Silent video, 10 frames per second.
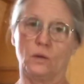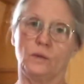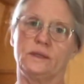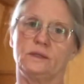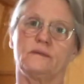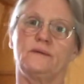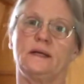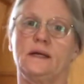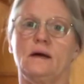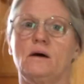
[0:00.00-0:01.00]
we'd do a
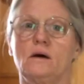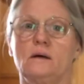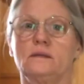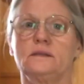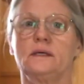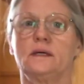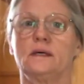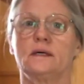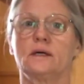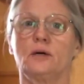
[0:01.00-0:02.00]
video on
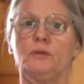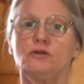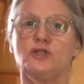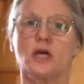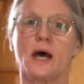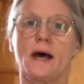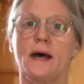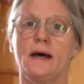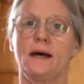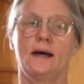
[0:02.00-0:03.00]
kombucha.
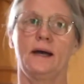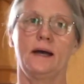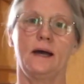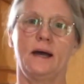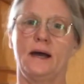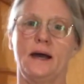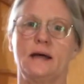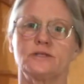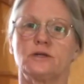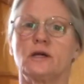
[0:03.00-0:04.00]

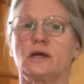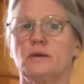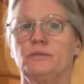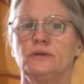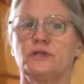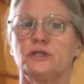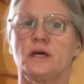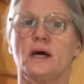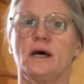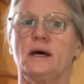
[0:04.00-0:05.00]
I started
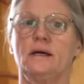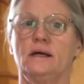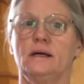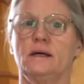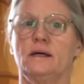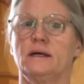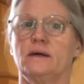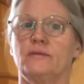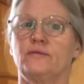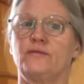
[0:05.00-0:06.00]
kombucha
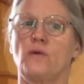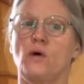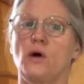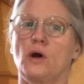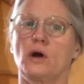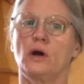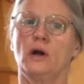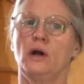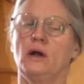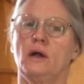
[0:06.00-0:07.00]
for,
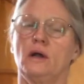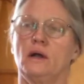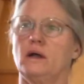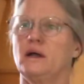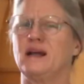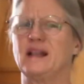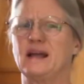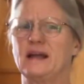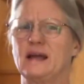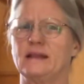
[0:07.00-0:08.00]

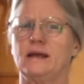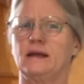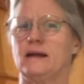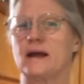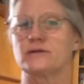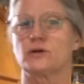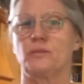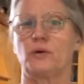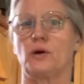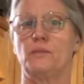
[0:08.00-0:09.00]
like, I think natural
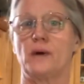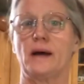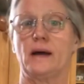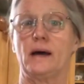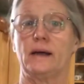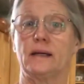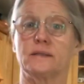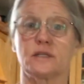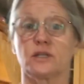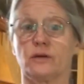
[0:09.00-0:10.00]
probiotics.
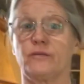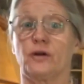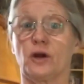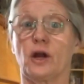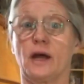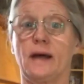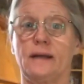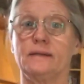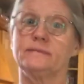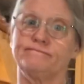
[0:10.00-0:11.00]
It's good for your
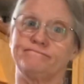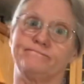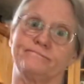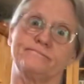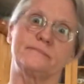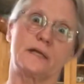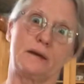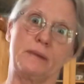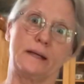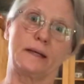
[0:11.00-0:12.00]
gut. I got
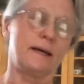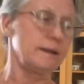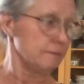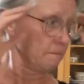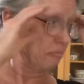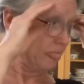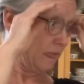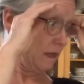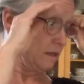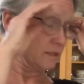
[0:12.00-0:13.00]
a bad gut.
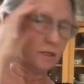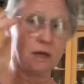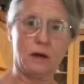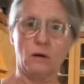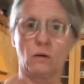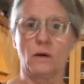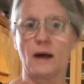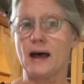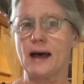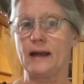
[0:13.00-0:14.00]
So
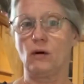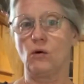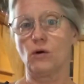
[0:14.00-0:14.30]
I